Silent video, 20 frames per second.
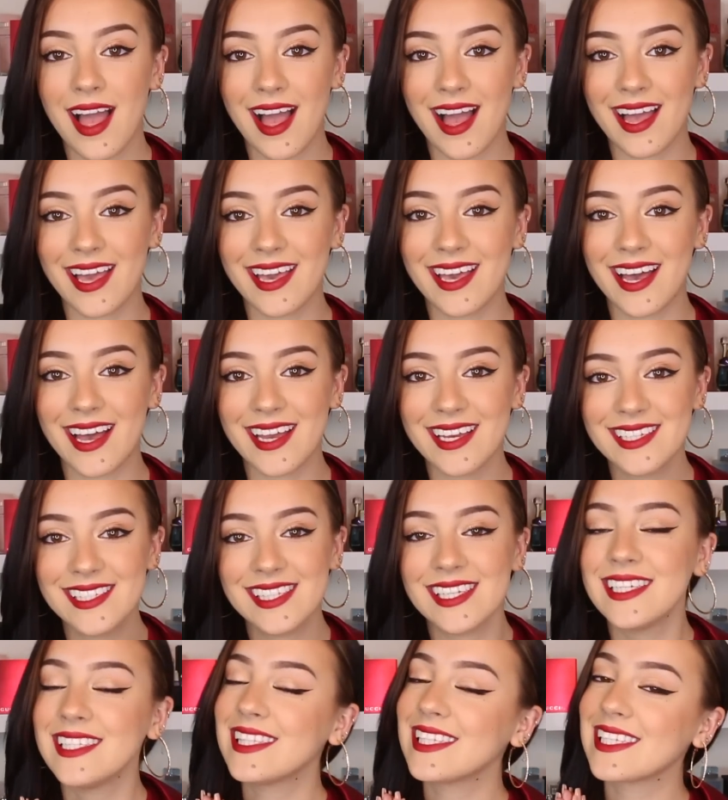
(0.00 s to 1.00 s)
Hi guys,
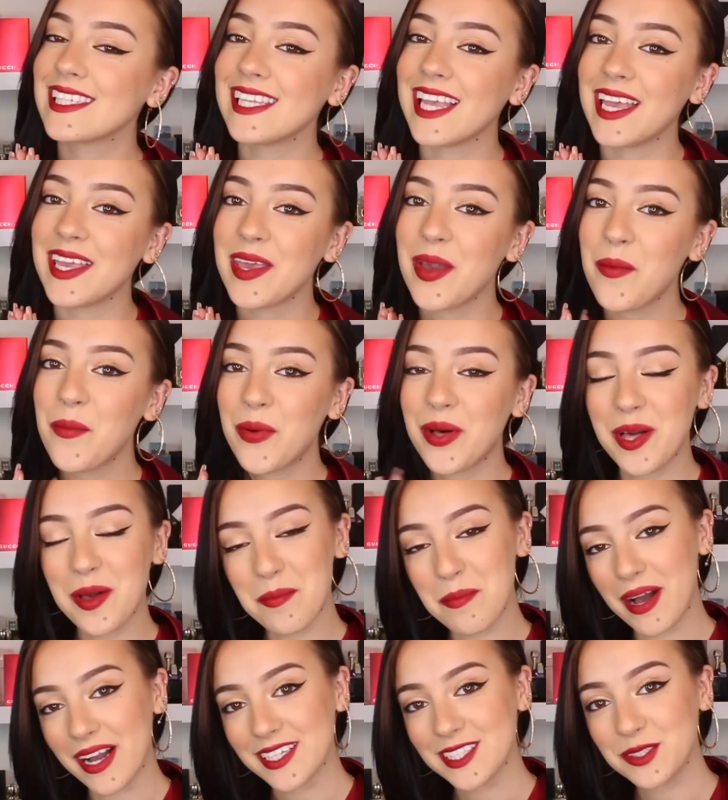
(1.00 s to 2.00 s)
it's Xenia.
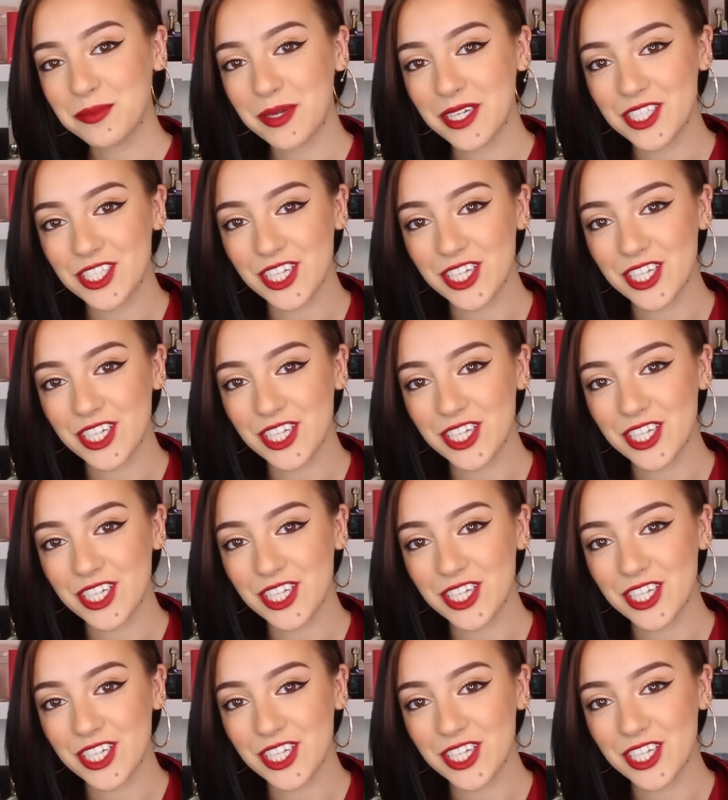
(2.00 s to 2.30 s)
Welcome back to my